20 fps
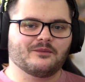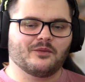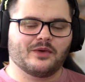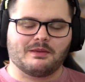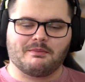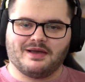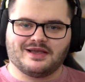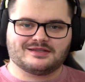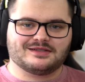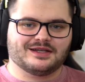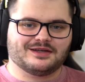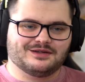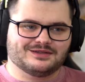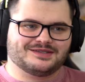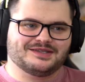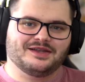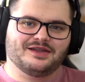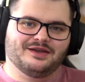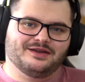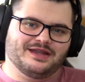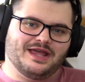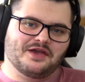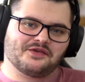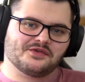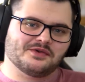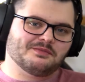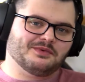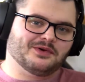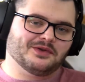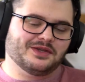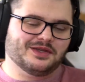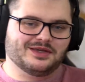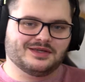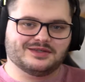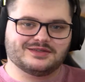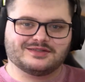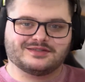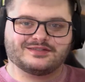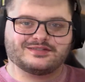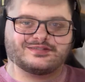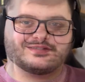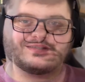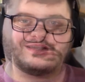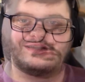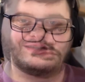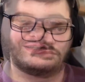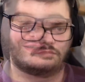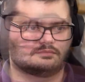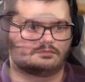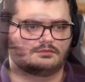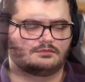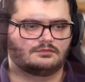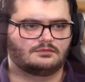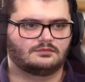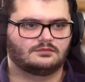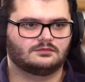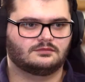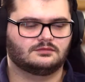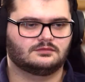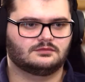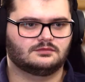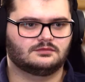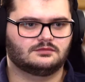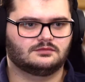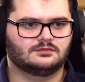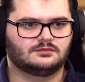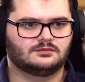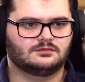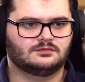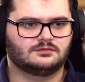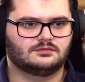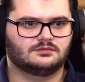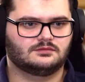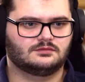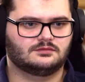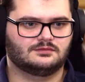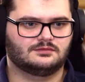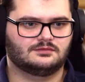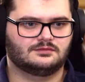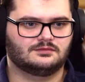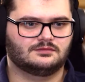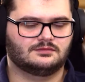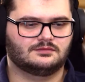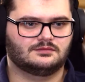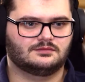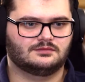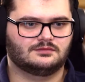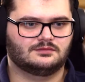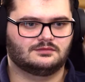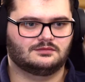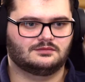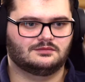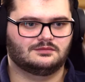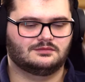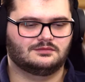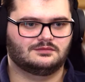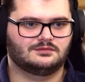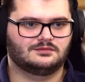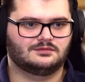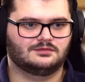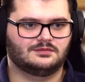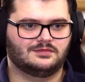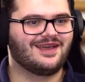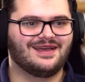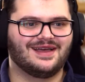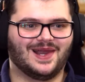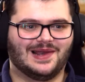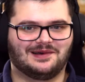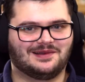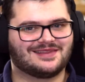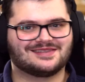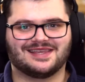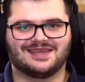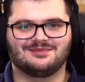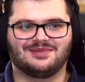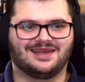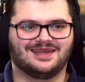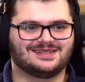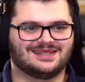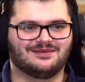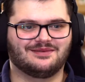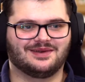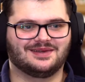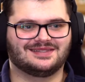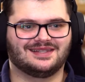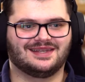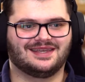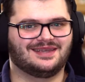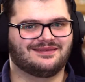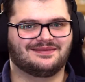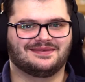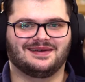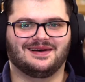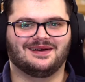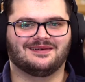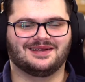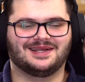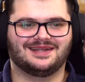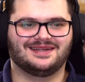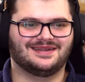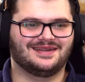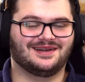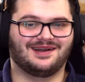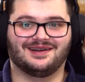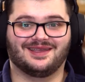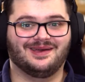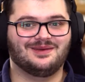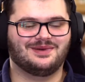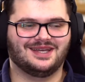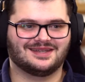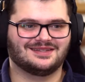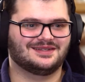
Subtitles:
We basically got to learn everybody's kind of sort of background, and we've got a good 6 or 7 characters now that we sort of care about.